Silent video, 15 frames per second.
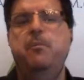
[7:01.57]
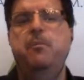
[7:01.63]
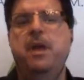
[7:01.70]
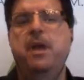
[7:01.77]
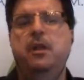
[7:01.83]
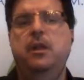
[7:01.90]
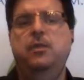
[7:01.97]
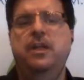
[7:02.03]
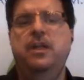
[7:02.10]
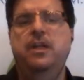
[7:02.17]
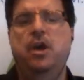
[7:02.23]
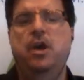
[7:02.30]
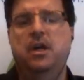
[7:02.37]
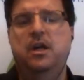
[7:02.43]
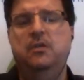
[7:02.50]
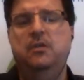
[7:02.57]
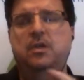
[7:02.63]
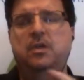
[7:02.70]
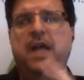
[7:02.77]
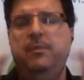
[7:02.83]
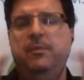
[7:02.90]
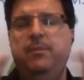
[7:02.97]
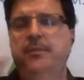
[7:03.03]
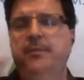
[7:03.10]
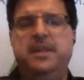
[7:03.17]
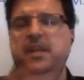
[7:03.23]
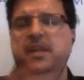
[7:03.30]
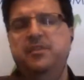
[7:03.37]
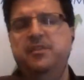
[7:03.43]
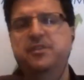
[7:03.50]
Mellow? Like, I'm going to
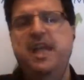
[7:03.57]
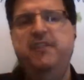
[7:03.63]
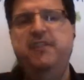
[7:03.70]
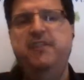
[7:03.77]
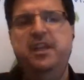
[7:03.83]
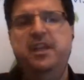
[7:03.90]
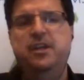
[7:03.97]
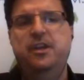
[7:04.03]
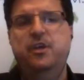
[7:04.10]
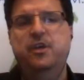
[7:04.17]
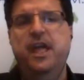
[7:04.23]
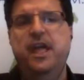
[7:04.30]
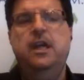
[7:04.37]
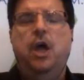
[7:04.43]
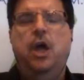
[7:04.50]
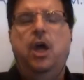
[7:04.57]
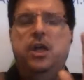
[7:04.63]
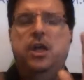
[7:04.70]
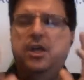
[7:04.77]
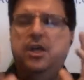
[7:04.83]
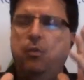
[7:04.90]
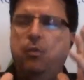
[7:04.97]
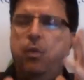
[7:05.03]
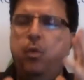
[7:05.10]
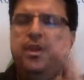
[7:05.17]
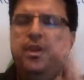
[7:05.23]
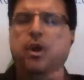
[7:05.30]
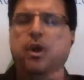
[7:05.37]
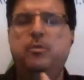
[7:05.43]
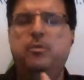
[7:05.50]
play devil's advocate here, okay?
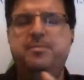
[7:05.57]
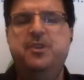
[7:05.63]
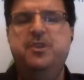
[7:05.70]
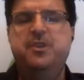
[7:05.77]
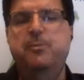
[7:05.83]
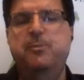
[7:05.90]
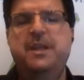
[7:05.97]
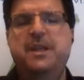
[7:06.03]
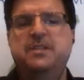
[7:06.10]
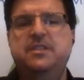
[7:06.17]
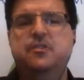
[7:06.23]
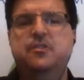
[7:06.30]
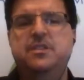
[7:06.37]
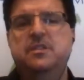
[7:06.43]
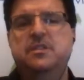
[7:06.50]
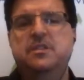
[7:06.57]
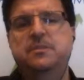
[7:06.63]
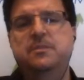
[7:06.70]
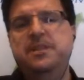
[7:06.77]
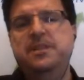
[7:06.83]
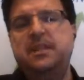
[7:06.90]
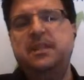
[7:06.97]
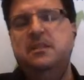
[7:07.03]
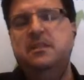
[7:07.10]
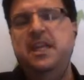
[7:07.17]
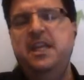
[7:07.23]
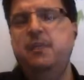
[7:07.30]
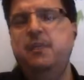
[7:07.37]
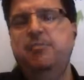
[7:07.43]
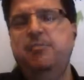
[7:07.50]
Wouldn't it almost be in their best interest to be
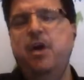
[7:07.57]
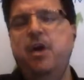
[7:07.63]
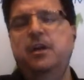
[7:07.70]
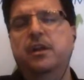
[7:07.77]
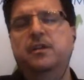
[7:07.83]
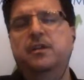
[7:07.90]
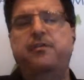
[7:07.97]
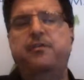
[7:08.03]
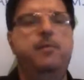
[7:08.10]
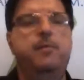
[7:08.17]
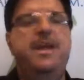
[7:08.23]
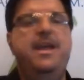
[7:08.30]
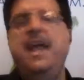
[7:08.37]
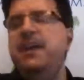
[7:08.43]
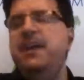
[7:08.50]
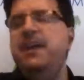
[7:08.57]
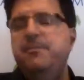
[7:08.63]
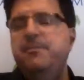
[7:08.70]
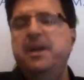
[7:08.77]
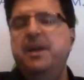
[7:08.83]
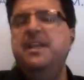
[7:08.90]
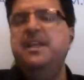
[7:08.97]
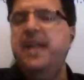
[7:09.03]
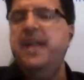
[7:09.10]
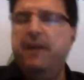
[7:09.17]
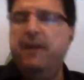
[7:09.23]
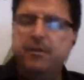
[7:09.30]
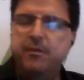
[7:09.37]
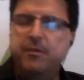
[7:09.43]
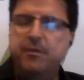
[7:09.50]
taking product from anybody and
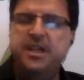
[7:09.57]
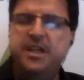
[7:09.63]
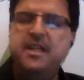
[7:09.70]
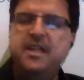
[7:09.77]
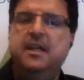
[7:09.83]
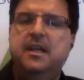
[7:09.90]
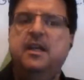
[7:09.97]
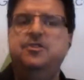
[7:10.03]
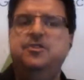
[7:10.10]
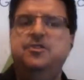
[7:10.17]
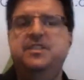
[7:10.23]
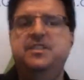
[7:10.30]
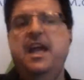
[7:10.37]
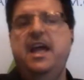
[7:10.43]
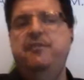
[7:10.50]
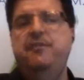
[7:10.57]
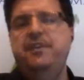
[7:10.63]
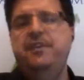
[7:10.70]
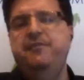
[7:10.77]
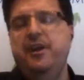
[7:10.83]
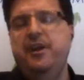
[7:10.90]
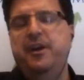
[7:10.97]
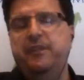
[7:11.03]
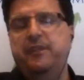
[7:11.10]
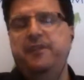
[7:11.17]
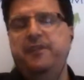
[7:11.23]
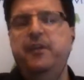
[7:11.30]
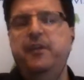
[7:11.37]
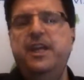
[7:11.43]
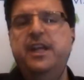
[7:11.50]
everybody, just to have the
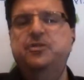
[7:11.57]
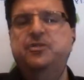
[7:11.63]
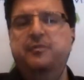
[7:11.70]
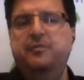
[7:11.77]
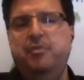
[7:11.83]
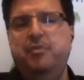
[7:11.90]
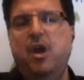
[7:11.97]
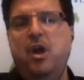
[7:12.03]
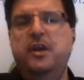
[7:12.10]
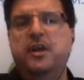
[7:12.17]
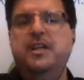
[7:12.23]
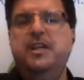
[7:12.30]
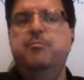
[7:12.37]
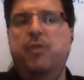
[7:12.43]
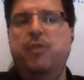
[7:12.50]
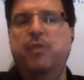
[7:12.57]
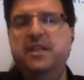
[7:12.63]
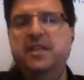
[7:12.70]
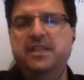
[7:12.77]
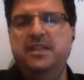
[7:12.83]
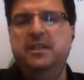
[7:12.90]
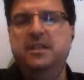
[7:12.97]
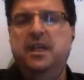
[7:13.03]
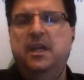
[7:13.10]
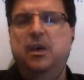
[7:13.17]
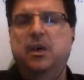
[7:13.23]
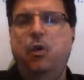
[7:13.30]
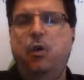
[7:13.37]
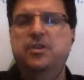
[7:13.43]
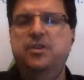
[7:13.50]
variation of product and pricing?
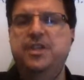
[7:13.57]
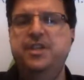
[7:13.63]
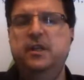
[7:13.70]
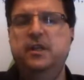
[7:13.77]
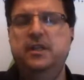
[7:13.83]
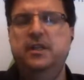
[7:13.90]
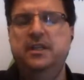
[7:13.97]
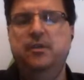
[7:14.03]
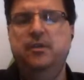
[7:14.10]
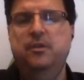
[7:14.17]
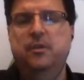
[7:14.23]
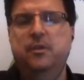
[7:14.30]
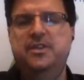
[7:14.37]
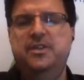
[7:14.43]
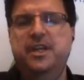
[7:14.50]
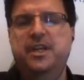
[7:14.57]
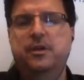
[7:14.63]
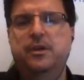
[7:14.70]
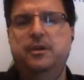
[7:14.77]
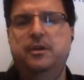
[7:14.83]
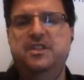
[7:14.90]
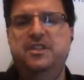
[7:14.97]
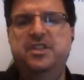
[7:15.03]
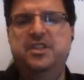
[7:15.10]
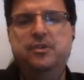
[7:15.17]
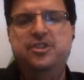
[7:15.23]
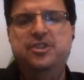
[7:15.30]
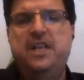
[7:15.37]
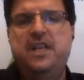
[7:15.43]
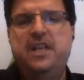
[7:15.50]
Or is there a
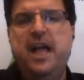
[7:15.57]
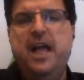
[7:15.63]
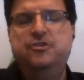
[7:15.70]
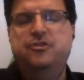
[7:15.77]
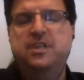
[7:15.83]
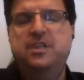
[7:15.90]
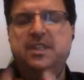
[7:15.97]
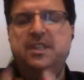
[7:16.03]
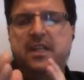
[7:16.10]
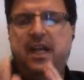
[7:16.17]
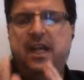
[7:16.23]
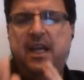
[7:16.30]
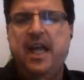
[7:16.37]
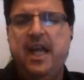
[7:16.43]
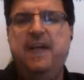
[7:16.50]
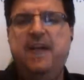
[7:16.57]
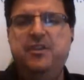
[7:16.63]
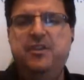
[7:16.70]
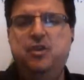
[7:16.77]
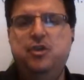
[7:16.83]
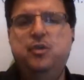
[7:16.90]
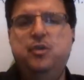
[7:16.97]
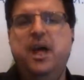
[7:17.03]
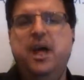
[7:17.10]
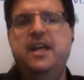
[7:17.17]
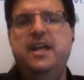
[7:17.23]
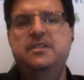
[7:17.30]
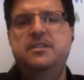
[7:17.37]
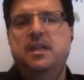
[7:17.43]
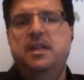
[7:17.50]
synergy to actually having you
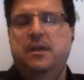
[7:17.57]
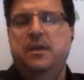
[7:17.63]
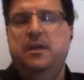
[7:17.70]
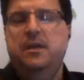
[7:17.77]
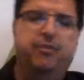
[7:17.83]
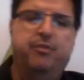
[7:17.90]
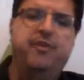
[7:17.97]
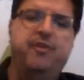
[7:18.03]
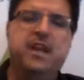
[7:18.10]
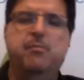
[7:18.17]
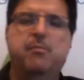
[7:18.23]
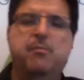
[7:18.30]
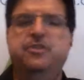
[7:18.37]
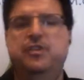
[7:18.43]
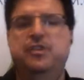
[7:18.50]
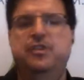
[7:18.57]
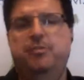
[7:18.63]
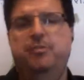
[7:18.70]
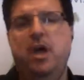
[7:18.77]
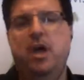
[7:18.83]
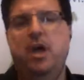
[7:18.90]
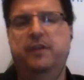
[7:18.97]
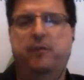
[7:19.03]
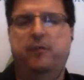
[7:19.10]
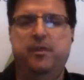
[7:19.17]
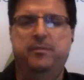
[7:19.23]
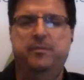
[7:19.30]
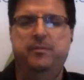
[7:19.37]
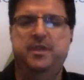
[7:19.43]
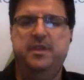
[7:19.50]
guys providing much of the product for them?